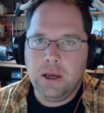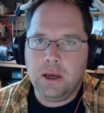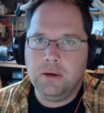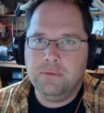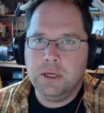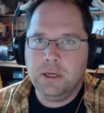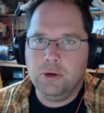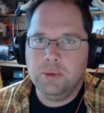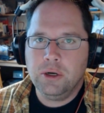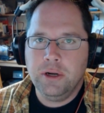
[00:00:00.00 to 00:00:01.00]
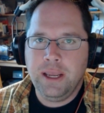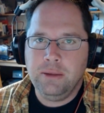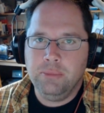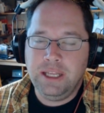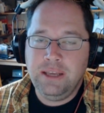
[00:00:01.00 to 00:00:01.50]
of the Kinoma
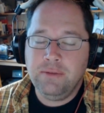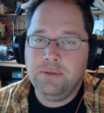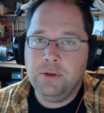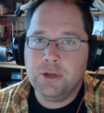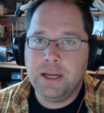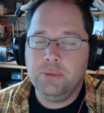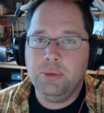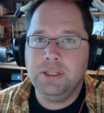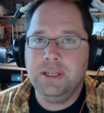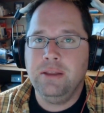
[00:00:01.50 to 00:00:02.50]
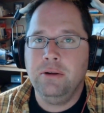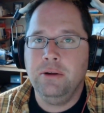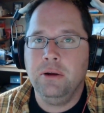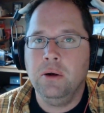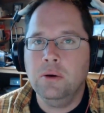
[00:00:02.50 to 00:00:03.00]
Create, but even if you tried to put together
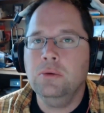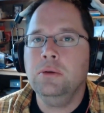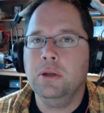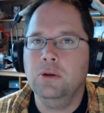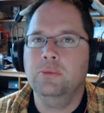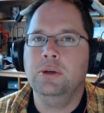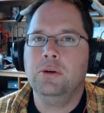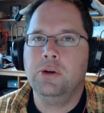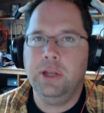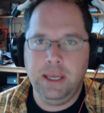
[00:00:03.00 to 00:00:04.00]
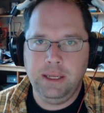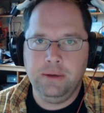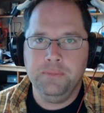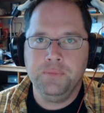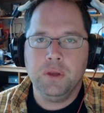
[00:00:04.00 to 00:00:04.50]
your own Kinoma
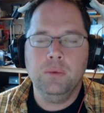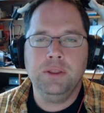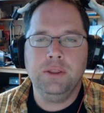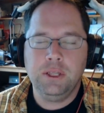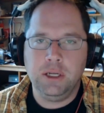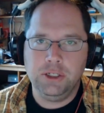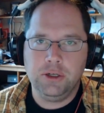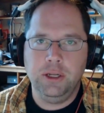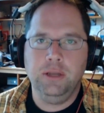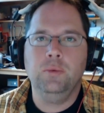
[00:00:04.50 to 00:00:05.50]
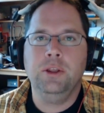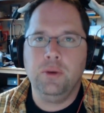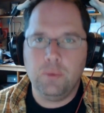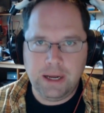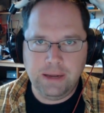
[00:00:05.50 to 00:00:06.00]
Create with the touchscreen,
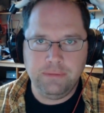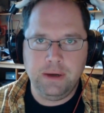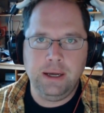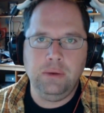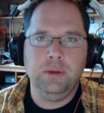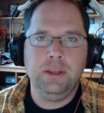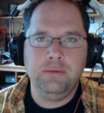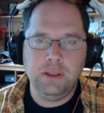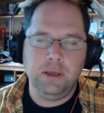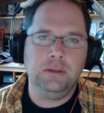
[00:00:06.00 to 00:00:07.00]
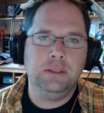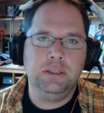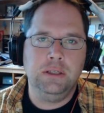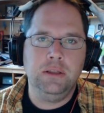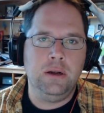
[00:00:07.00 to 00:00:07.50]
with the Wi-Fi, with everything else
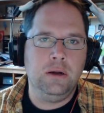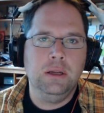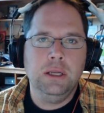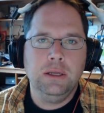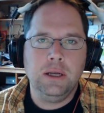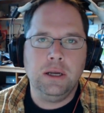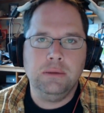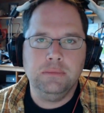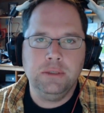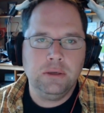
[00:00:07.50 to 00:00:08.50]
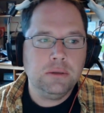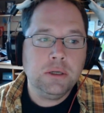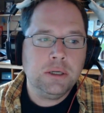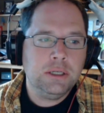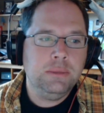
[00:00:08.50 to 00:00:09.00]
that's in there, um, you're
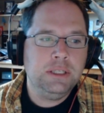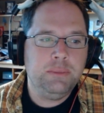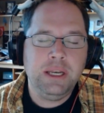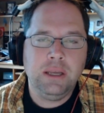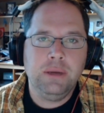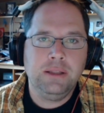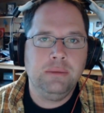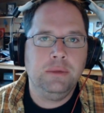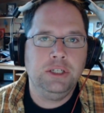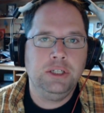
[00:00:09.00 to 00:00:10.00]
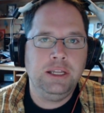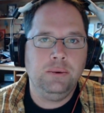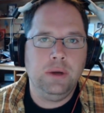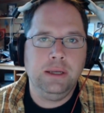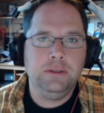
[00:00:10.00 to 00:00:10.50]
you're going to be spending about that much
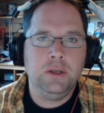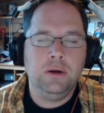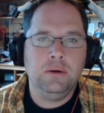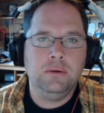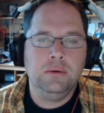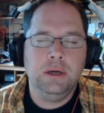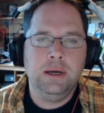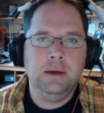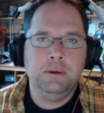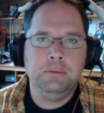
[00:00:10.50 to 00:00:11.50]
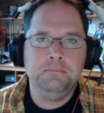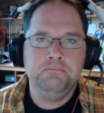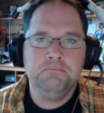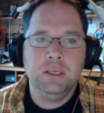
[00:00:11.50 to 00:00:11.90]
anyway. So, um,